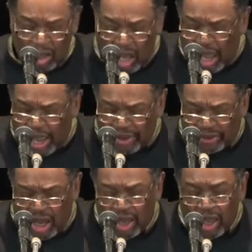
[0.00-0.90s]

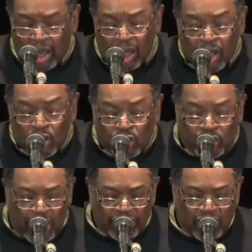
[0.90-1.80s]

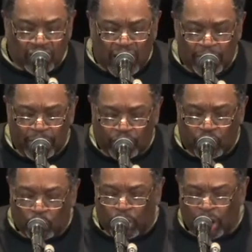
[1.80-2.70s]
Yes. Jesus came into the world